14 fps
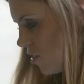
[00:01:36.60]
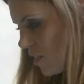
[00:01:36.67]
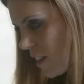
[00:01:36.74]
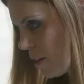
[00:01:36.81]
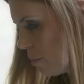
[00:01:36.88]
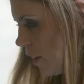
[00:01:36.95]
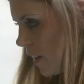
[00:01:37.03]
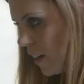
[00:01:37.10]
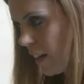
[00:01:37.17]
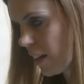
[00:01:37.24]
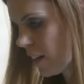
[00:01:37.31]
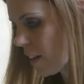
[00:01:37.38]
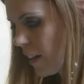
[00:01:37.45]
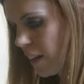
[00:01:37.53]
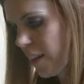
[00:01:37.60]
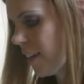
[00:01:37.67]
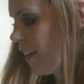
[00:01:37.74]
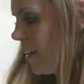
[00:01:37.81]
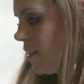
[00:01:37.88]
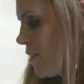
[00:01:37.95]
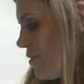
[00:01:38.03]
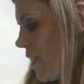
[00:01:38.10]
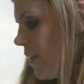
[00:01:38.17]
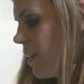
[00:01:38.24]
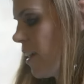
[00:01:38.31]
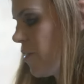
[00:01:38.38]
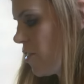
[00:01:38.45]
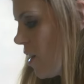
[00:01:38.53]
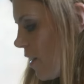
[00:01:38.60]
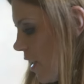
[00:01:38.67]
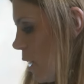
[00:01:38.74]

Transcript: Just keep licking it, licking it, licking it, until finally another dog